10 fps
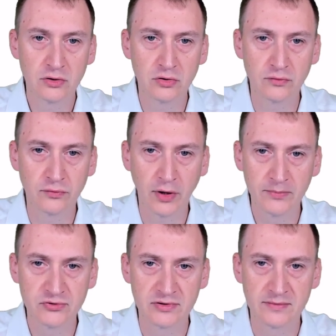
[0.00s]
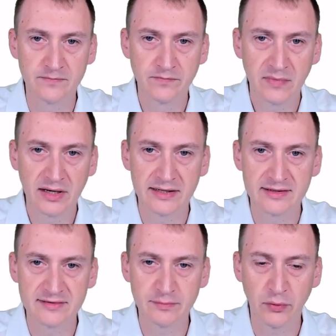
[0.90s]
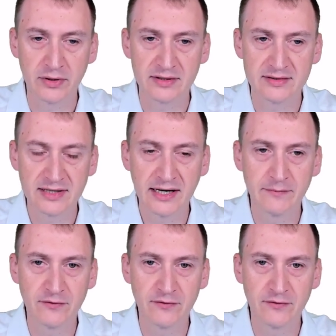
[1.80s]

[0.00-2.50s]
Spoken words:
corruption at this point in time.